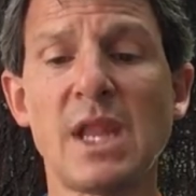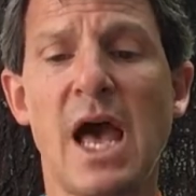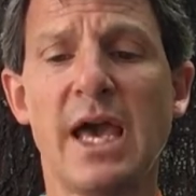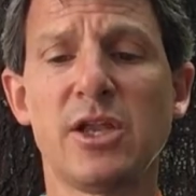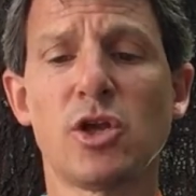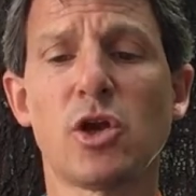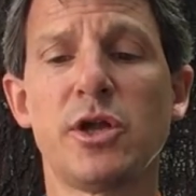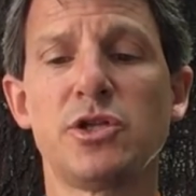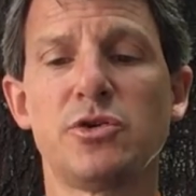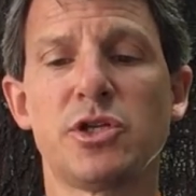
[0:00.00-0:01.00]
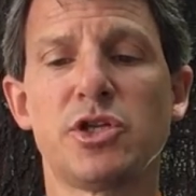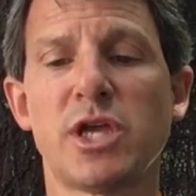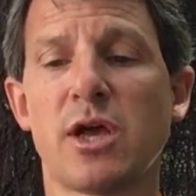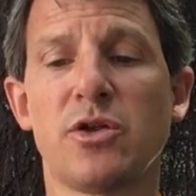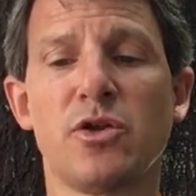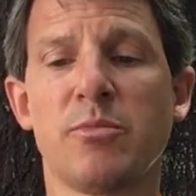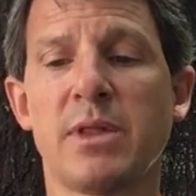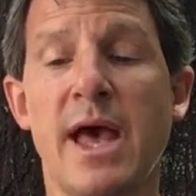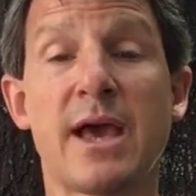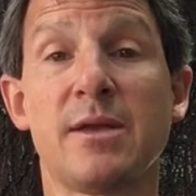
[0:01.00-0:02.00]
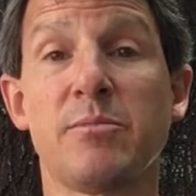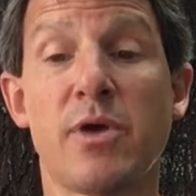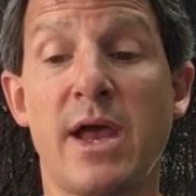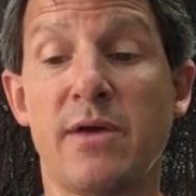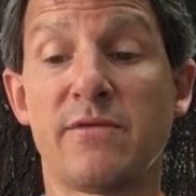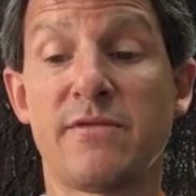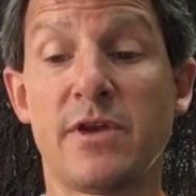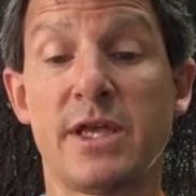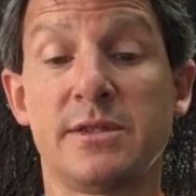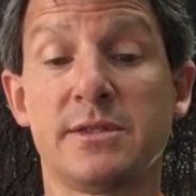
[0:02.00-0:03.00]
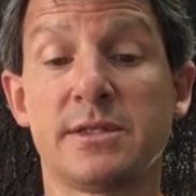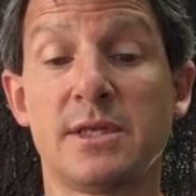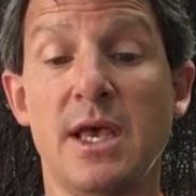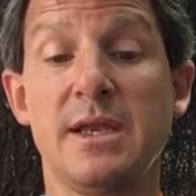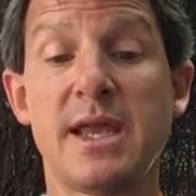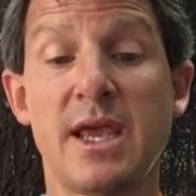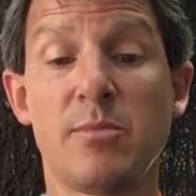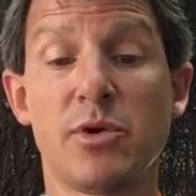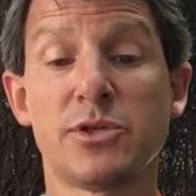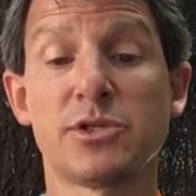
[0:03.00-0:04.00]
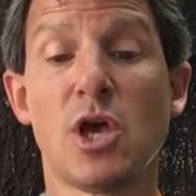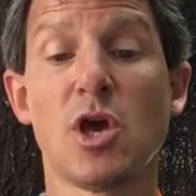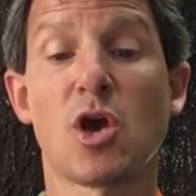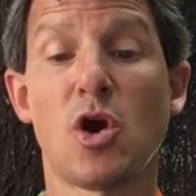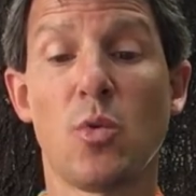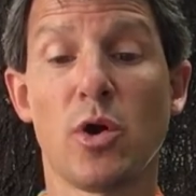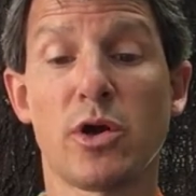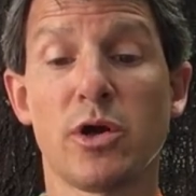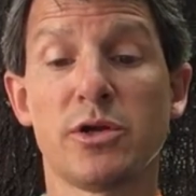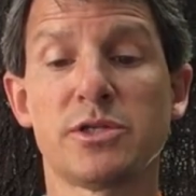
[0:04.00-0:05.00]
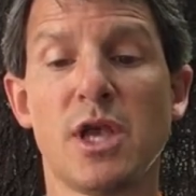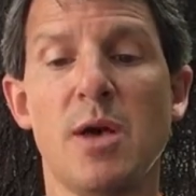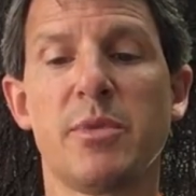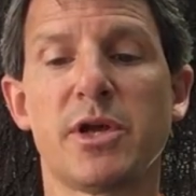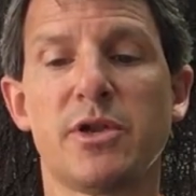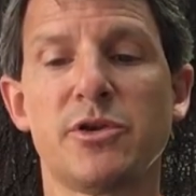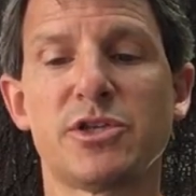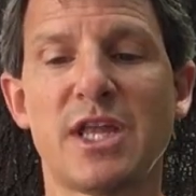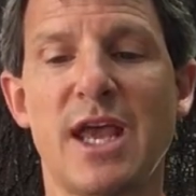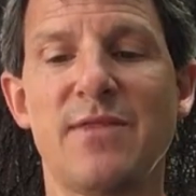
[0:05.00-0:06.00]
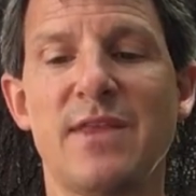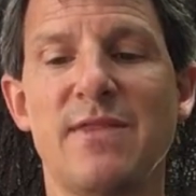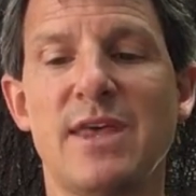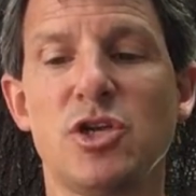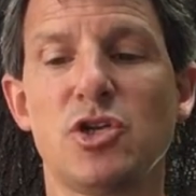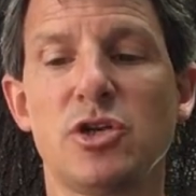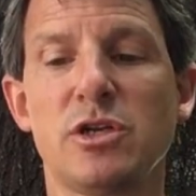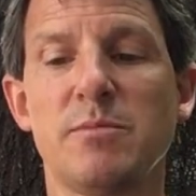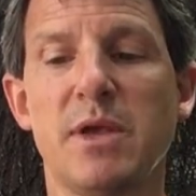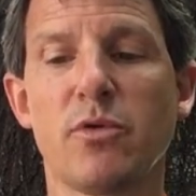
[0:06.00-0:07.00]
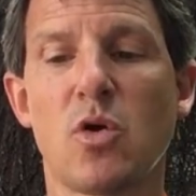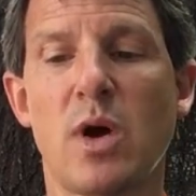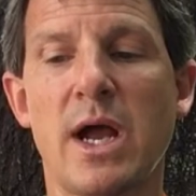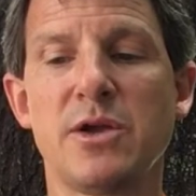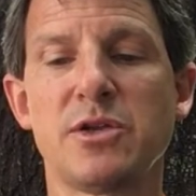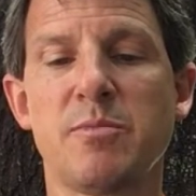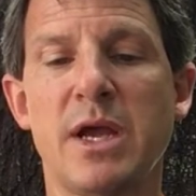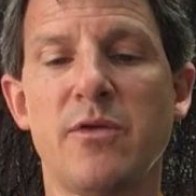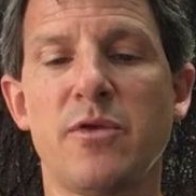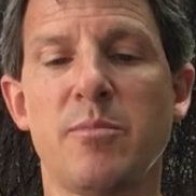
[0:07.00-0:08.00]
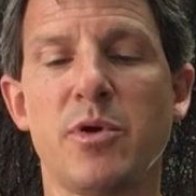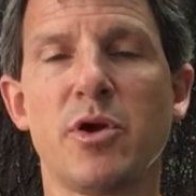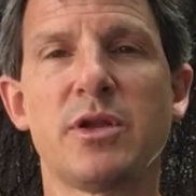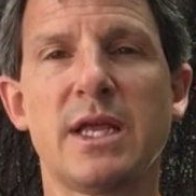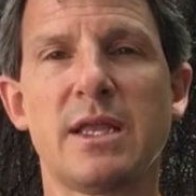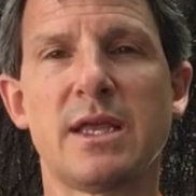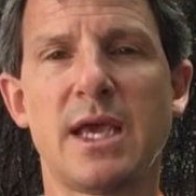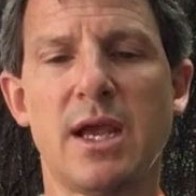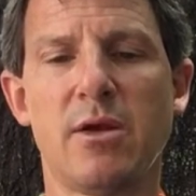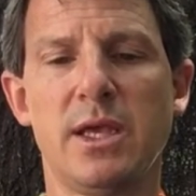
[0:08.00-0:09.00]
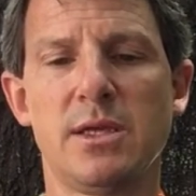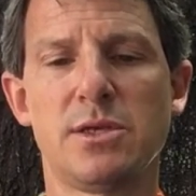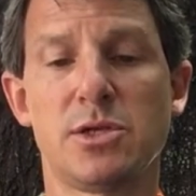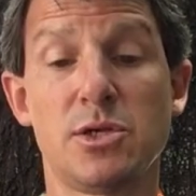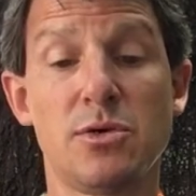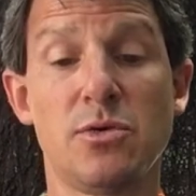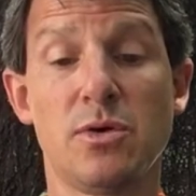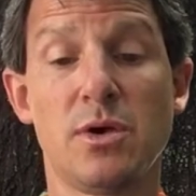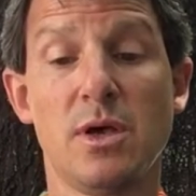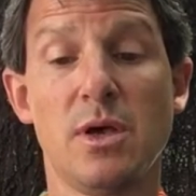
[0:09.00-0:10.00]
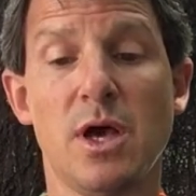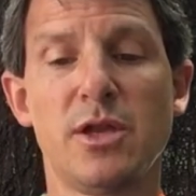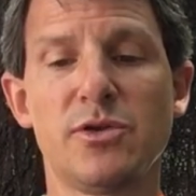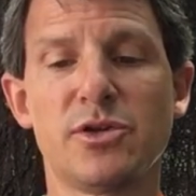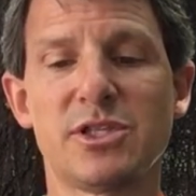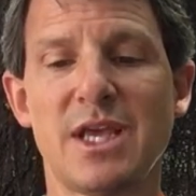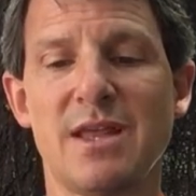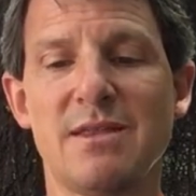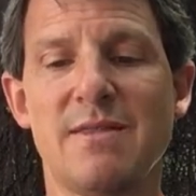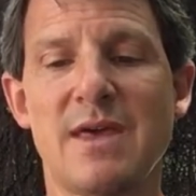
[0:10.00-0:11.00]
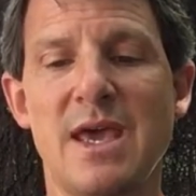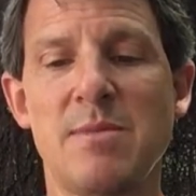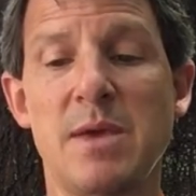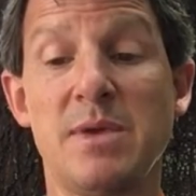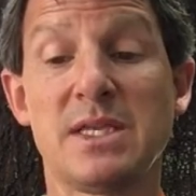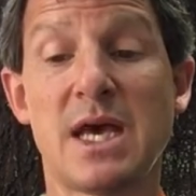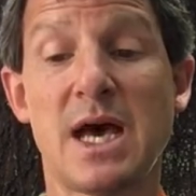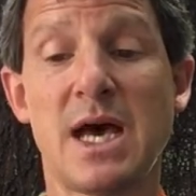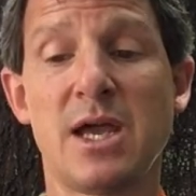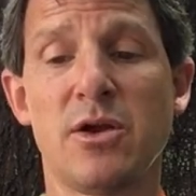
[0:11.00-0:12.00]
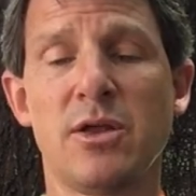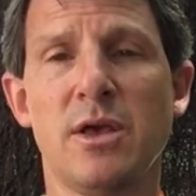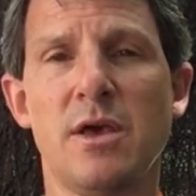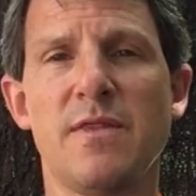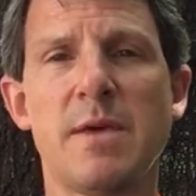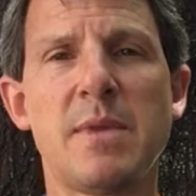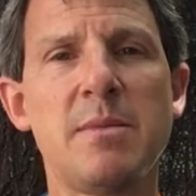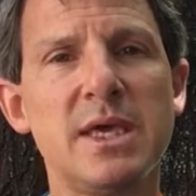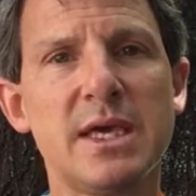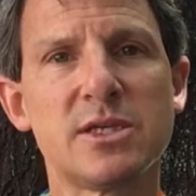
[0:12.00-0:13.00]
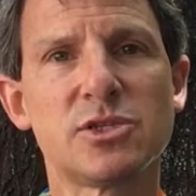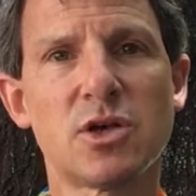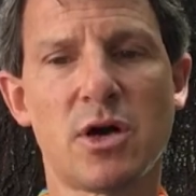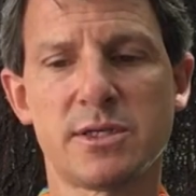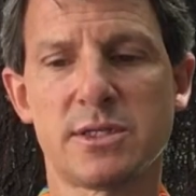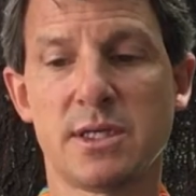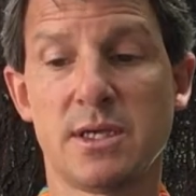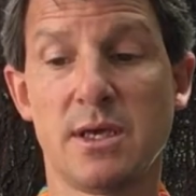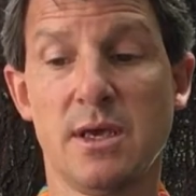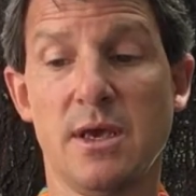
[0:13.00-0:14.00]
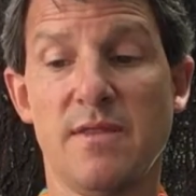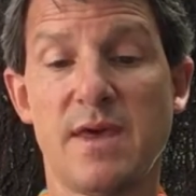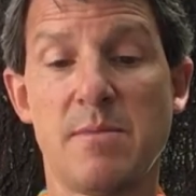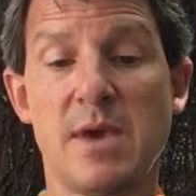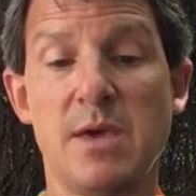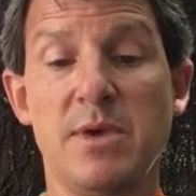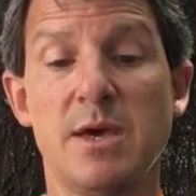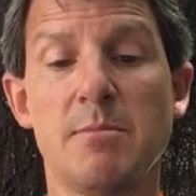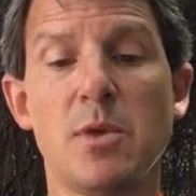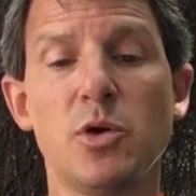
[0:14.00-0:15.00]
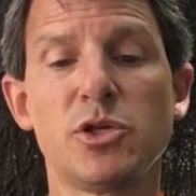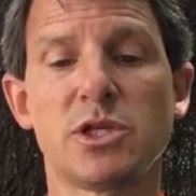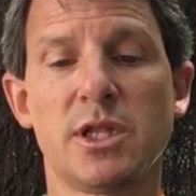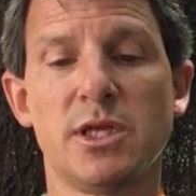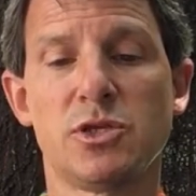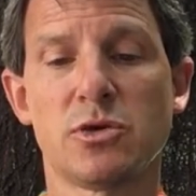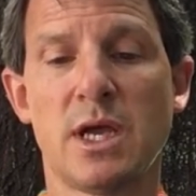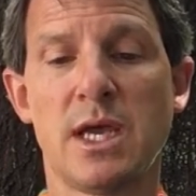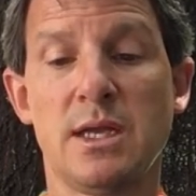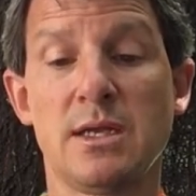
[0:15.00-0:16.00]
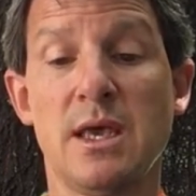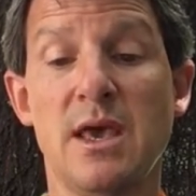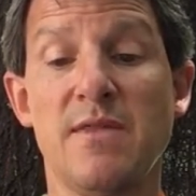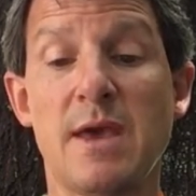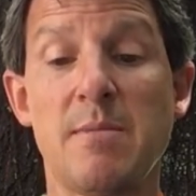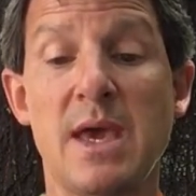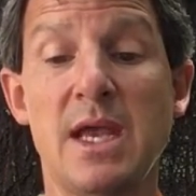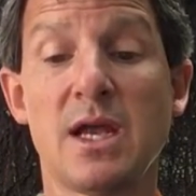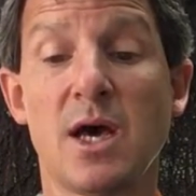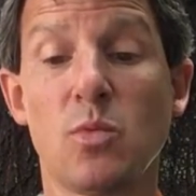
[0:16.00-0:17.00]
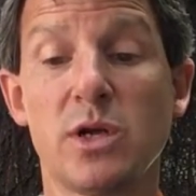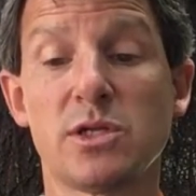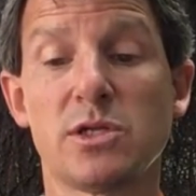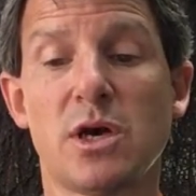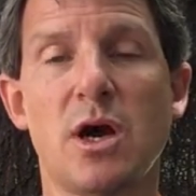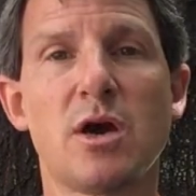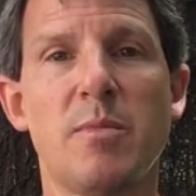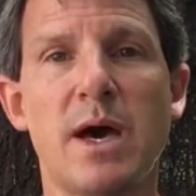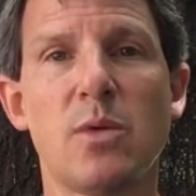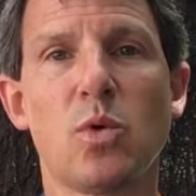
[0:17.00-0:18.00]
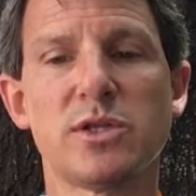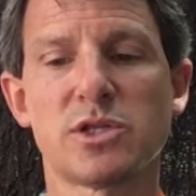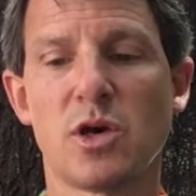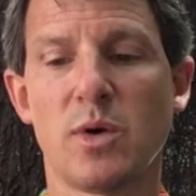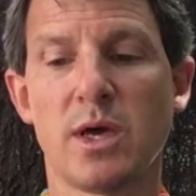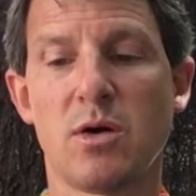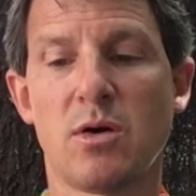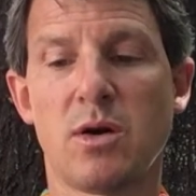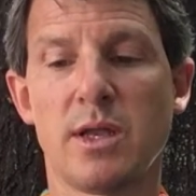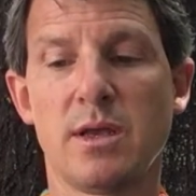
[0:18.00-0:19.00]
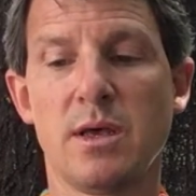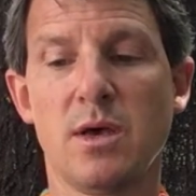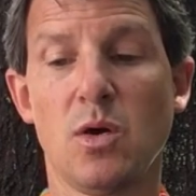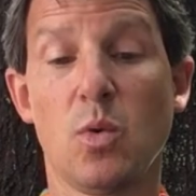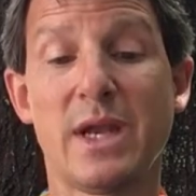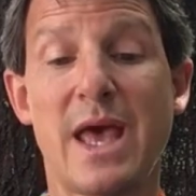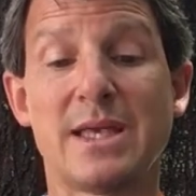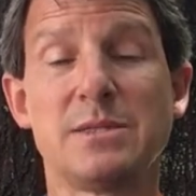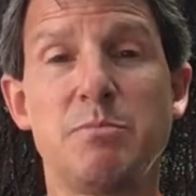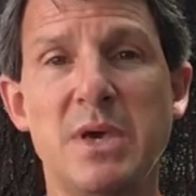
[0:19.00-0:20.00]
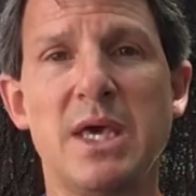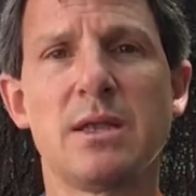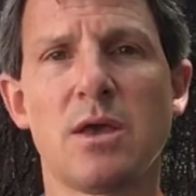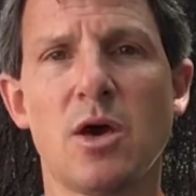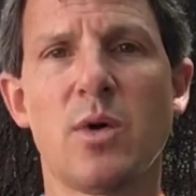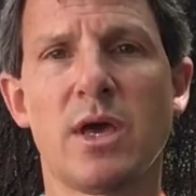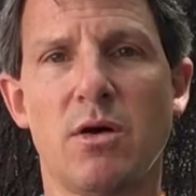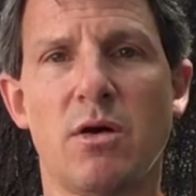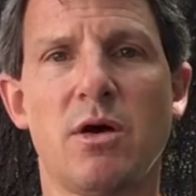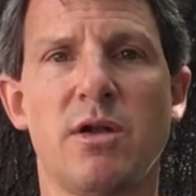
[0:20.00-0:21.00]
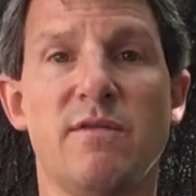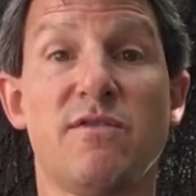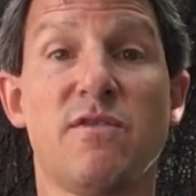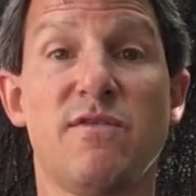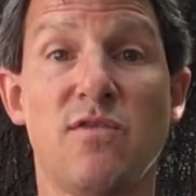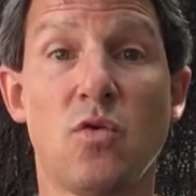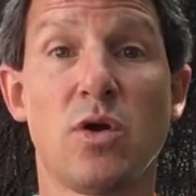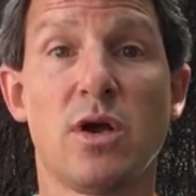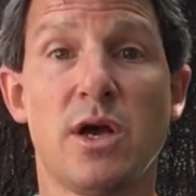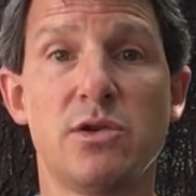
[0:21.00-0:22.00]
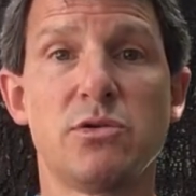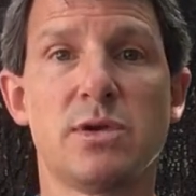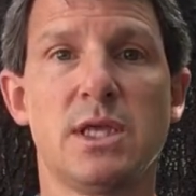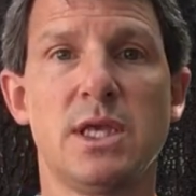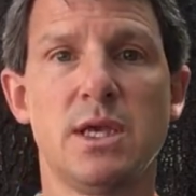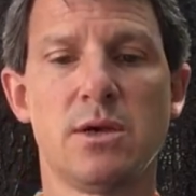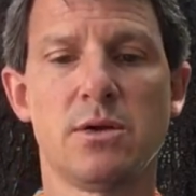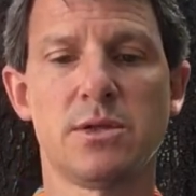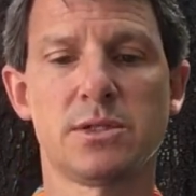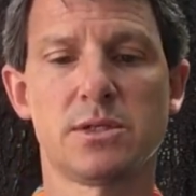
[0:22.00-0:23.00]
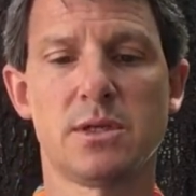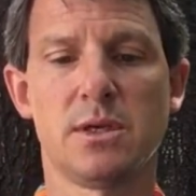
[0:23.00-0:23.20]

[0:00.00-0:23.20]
I encourage you to check on your black and brown friends, neighbors, coworkers, but understand that they shouldn't be required to bear the burden and carry it too. Understand that they may be tired, they may be exhausted. They may be emotionally drained. They may not want to talk about what's going on, what has been going on for 400 years.